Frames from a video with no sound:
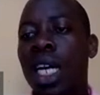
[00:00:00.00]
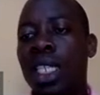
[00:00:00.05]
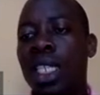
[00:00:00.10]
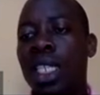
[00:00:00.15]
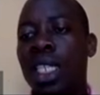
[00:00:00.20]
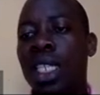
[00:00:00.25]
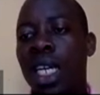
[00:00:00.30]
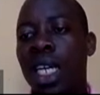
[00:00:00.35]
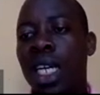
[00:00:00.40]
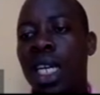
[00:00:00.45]

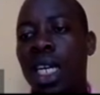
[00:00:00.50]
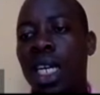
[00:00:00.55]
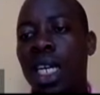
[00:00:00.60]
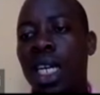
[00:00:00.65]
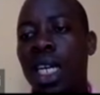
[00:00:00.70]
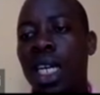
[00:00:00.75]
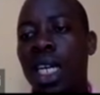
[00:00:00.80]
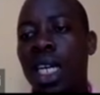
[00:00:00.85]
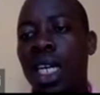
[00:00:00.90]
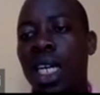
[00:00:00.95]

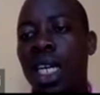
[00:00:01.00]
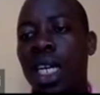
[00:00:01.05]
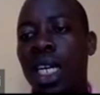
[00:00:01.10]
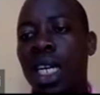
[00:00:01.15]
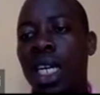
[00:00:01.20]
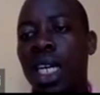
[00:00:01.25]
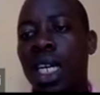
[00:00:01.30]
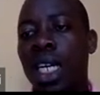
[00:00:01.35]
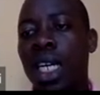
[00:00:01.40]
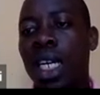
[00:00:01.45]
data or the
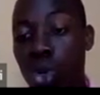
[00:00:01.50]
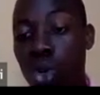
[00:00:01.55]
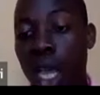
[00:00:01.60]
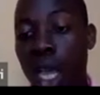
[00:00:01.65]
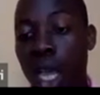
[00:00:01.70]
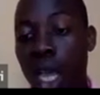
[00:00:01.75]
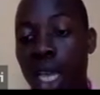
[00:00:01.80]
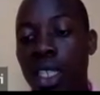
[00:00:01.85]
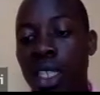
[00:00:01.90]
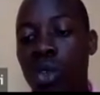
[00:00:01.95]
date
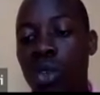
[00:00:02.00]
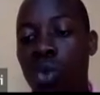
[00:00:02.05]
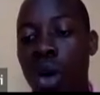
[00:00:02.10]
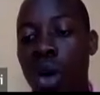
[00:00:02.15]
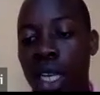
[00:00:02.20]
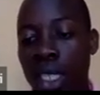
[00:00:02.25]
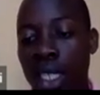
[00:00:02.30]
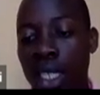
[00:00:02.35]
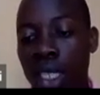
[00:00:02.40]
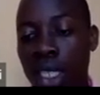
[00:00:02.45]
look
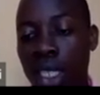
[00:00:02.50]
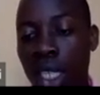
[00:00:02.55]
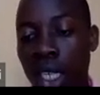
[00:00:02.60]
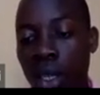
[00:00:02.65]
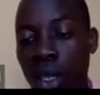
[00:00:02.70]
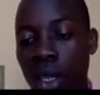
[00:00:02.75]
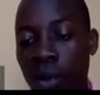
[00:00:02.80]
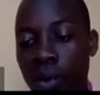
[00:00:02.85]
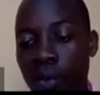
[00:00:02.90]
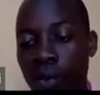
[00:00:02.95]
like it
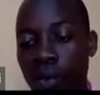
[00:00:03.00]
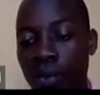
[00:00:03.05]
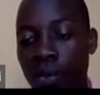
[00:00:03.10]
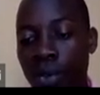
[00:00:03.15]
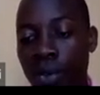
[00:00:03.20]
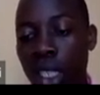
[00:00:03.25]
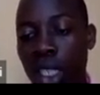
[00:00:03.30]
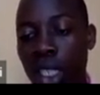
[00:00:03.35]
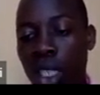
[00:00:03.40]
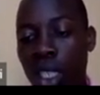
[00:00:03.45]
was
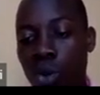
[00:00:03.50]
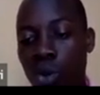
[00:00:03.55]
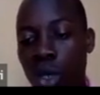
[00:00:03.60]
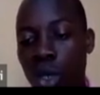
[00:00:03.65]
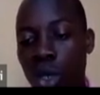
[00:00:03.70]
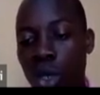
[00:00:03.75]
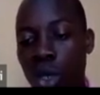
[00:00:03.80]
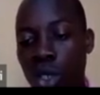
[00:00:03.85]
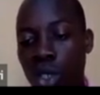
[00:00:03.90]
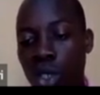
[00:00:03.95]
in the
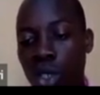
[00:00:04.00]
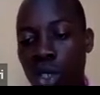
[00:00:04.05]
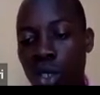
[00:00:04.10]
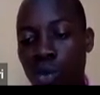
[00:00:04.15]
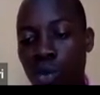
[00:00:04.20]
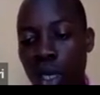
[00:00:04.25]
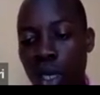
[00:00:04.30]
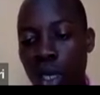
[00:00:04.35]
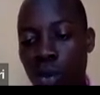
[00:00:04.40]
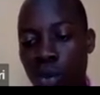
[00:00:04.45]

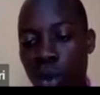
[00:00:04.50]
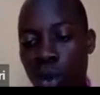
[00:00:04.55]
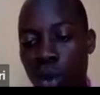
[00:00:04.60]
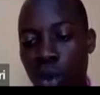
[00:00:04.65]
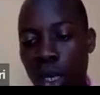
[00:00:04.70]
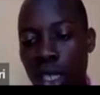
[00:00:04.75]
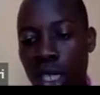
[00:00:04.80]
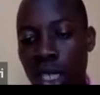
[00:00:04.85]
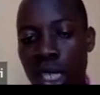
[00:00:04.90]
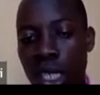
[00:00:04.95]
question
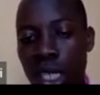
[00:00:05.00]
paper.